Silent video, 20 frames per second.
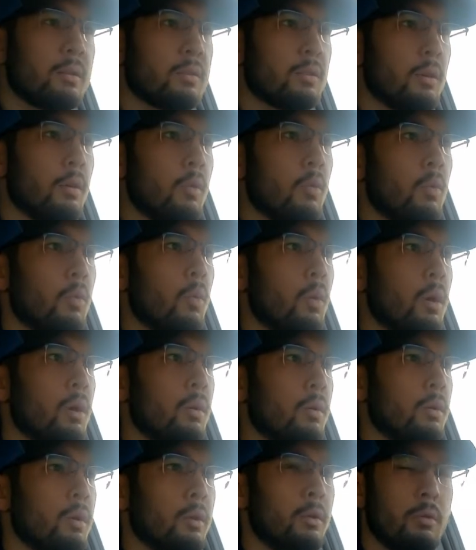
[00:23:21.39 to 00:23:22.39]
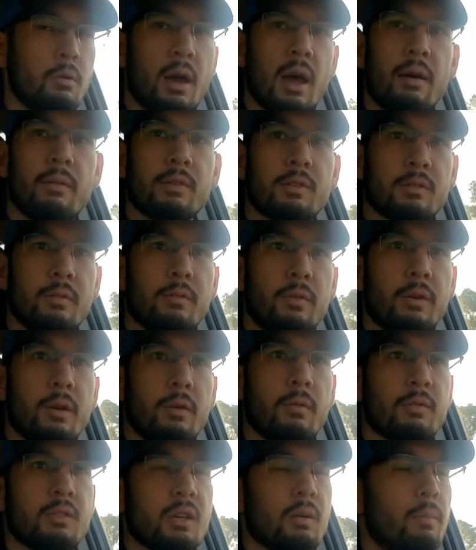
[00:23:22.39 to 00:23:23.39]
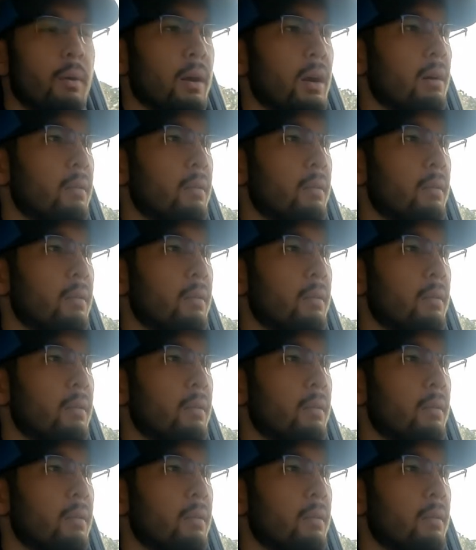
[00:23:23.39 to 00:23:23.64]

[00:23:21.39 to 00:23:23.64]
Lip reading: So, what do you have as a bug